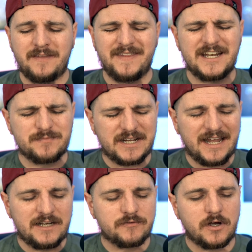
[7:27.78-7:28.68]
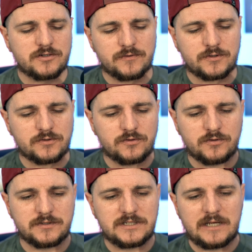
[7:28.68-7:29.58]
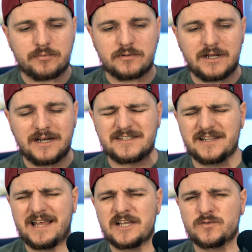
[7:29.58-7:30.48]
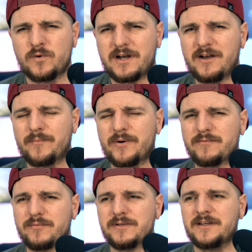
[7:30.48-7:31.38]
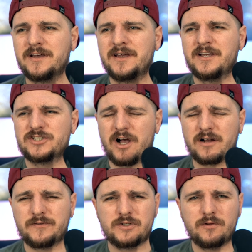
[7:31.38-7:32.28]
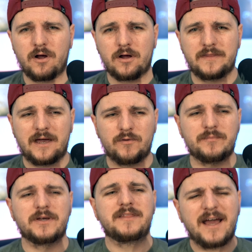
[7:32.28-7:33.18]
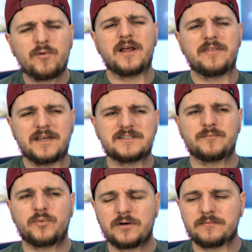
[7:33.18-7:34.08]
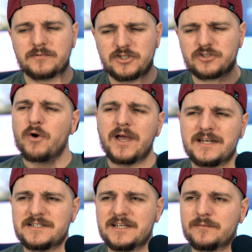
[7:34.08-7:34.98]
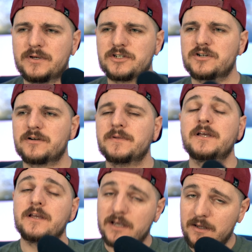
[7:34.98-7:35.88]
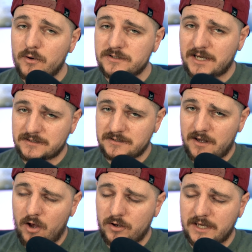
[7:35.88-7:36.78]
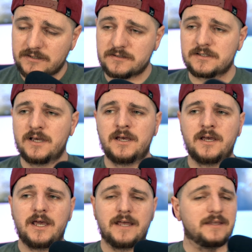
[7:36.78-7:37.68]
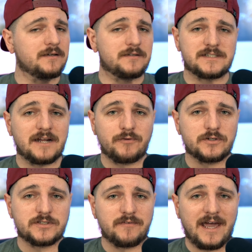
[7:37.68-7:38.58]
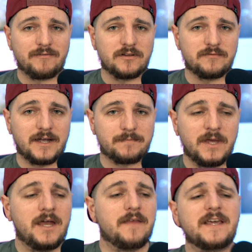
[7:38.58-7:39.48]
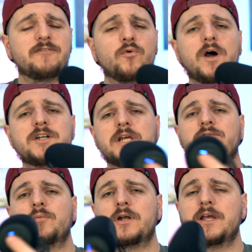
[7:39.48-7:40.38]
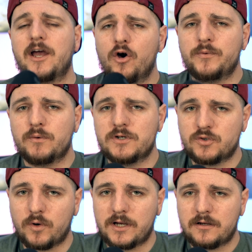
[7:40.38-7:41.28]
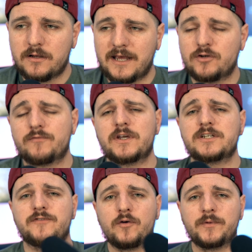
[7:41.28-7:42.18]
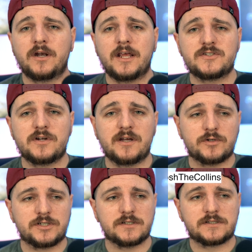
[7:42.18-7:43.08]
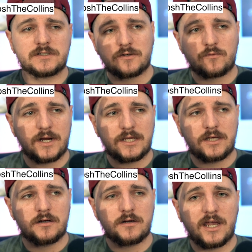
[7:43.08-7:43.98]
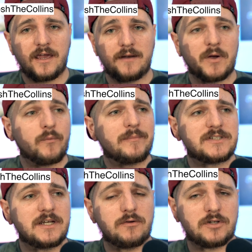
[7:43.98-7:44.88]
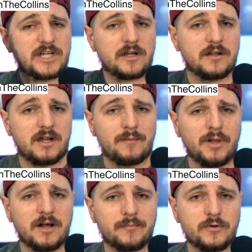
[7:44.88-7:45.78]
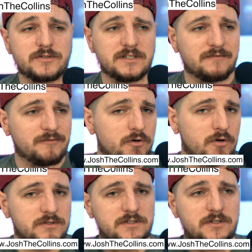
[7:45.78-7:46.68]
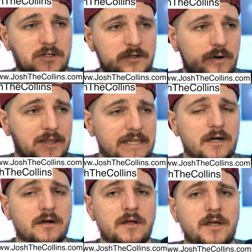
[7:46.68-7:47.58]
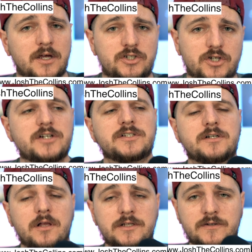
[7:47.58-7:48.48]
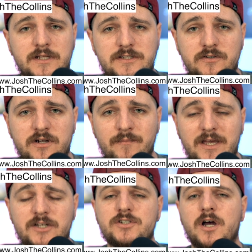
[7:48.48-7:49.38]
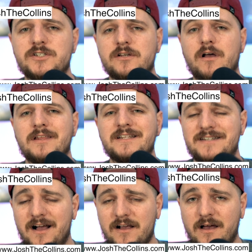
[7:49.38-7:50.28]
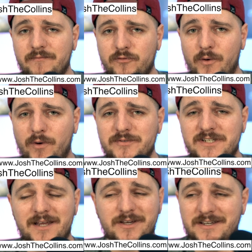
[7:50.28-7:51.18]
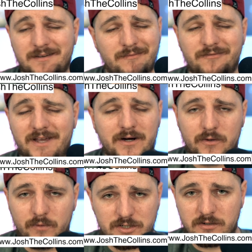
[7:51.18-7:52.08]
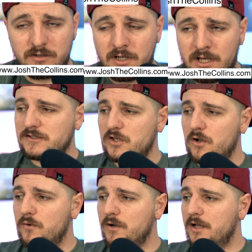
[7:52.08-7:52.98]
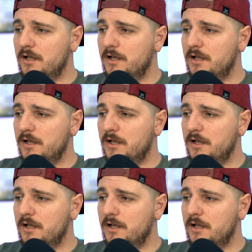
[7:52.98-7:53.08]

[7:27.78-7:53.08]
that is my kind of controversial tip, and it's the last one. I know I probably talked for too long on that one, but that one I think is important. Just go ahead and take the picture in most cases, not all cases, and then decide for yourself after the fact. Thank you for watching, everybody. I hope you enjoyed, and don't forget to follow me on Instagram, which is right here, and my website. You can check out a lot of blog posts and photos right there. Josh the Collins on Instagram and joshthecollins.com for my website, because I'm very original. So